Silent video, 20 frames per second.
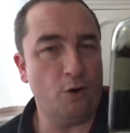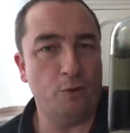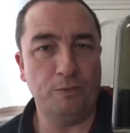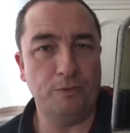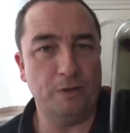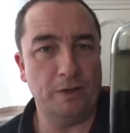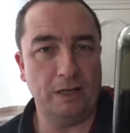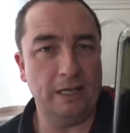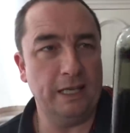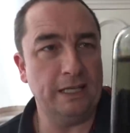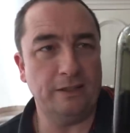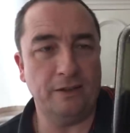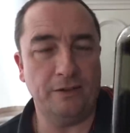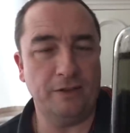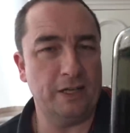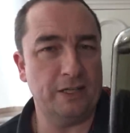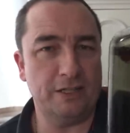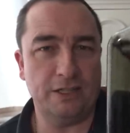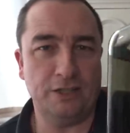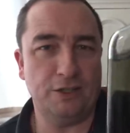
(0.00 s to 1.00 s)
open the lid on
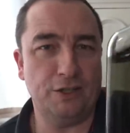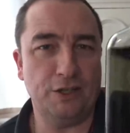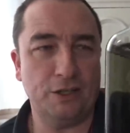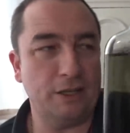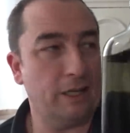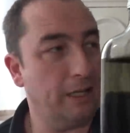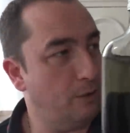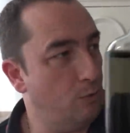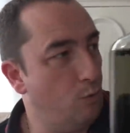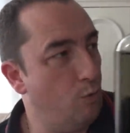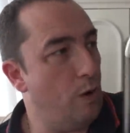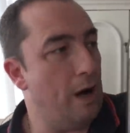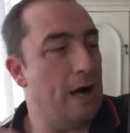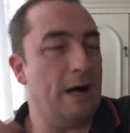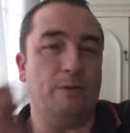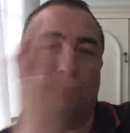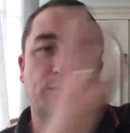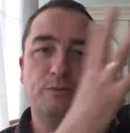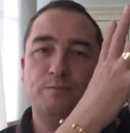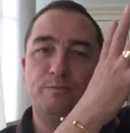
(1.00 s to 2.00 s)
this, it's just like,
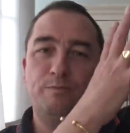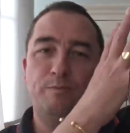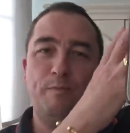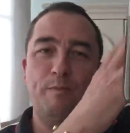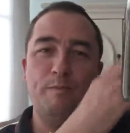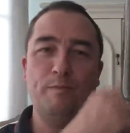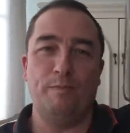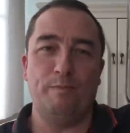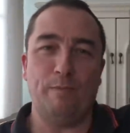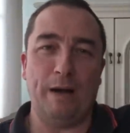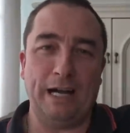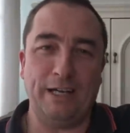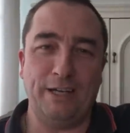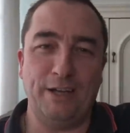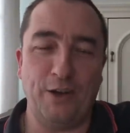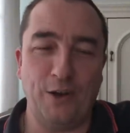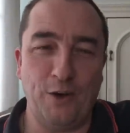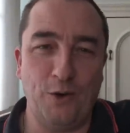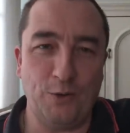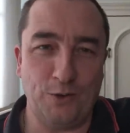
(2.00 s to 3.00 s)
wow, back
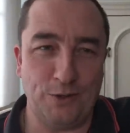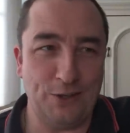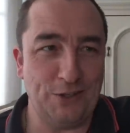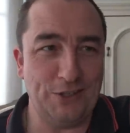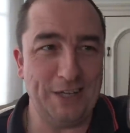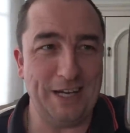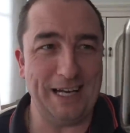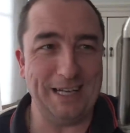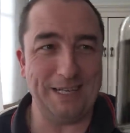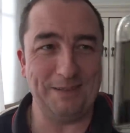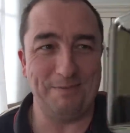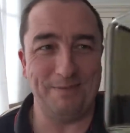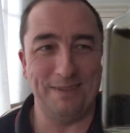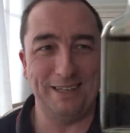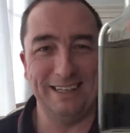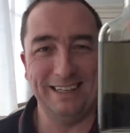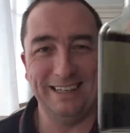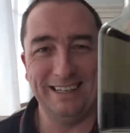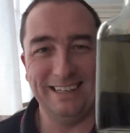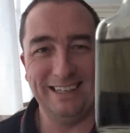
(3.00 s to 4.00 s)
you go to time.
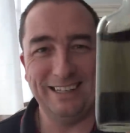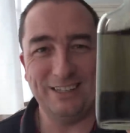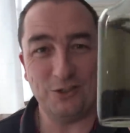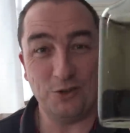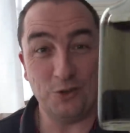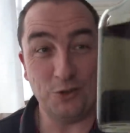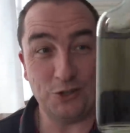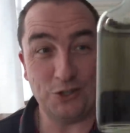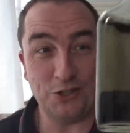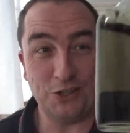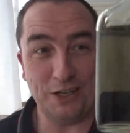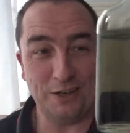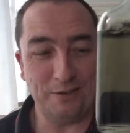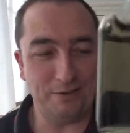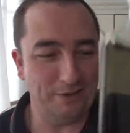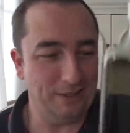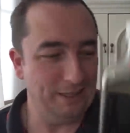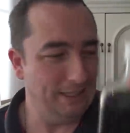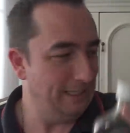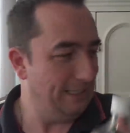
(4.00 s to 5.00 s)
It's good
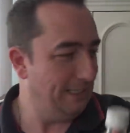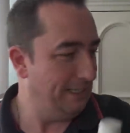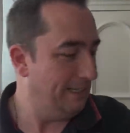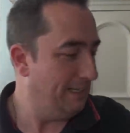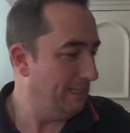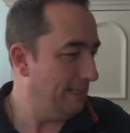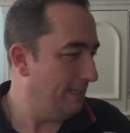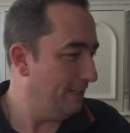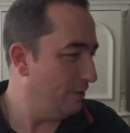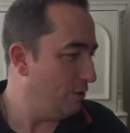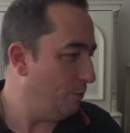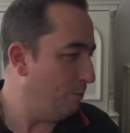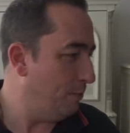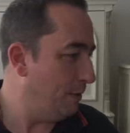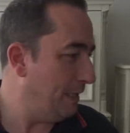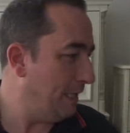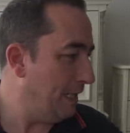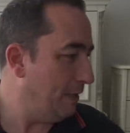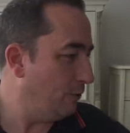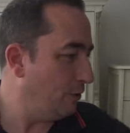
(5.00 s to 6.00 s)
stuff. So
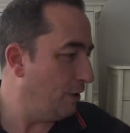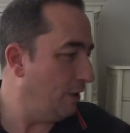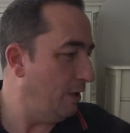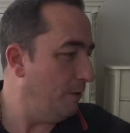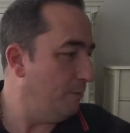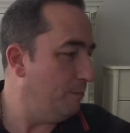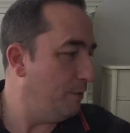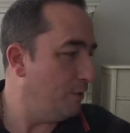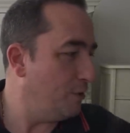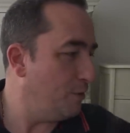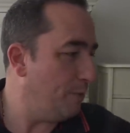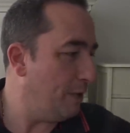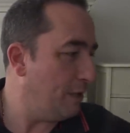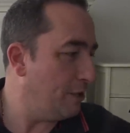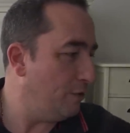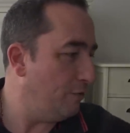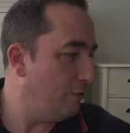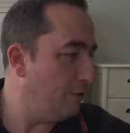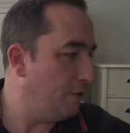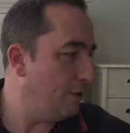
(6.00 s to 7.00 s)
Pinhead Clubman
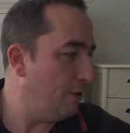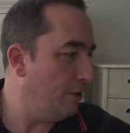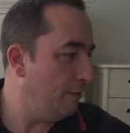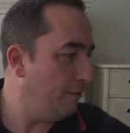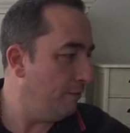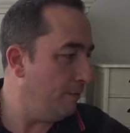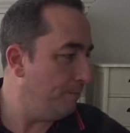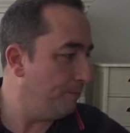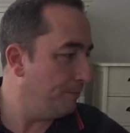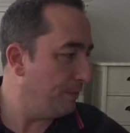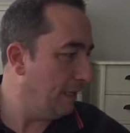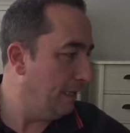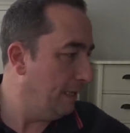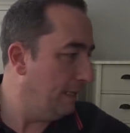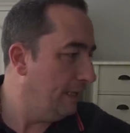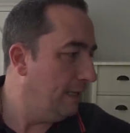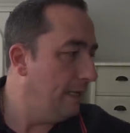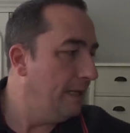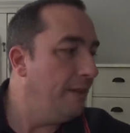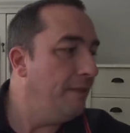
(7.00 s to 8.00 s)
Special Reserve.
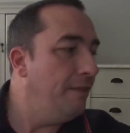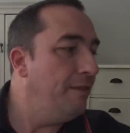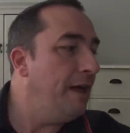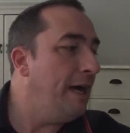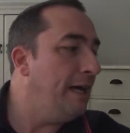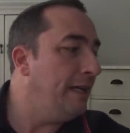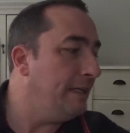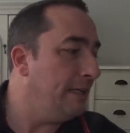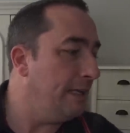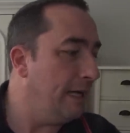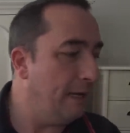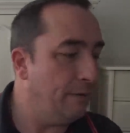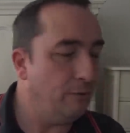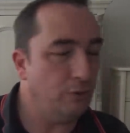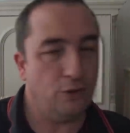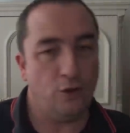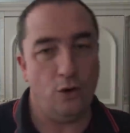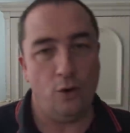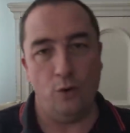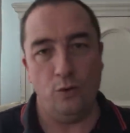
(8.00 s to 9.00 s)
Then I
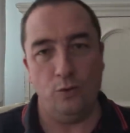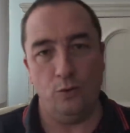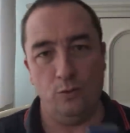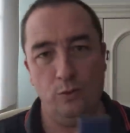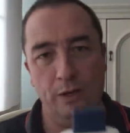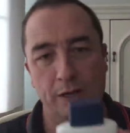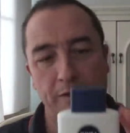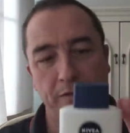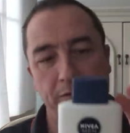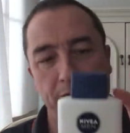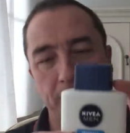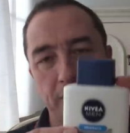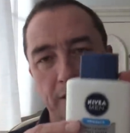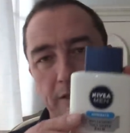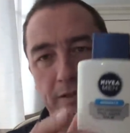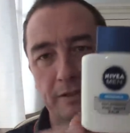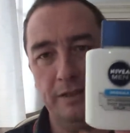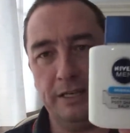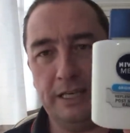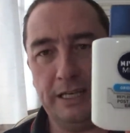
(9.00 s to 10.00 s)
would go with
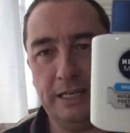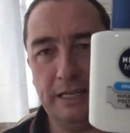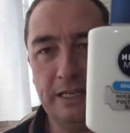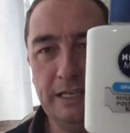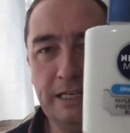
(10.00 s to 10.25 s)
the